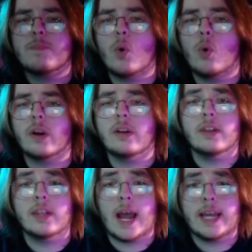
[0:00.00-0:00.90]
or
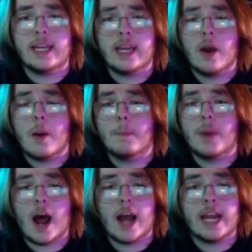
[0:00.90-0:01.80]
laggy,
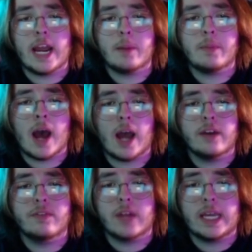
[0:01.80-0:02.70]
but I am kind
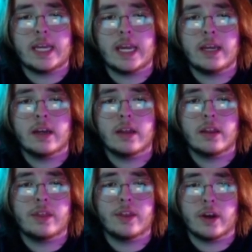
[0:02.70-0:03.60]
of liking
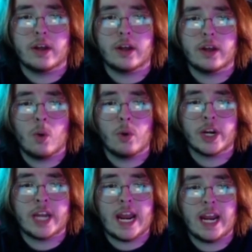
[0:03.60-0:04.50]
the lower
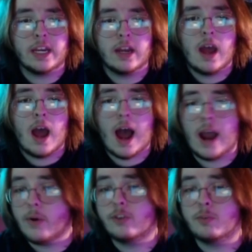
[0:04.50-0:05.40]
gain,
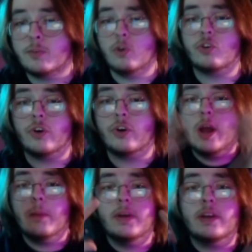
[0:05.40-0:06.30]
higher exposure
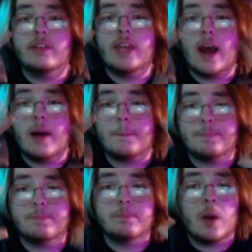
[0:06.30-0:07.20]
because yeah,
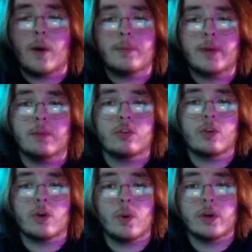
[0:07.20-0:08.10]
my webcam's
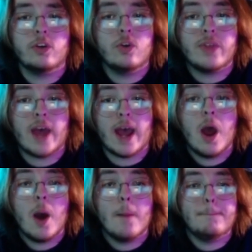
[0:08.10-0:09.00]
going to do that,
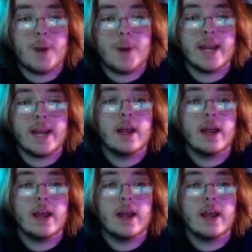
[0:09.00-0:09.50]
but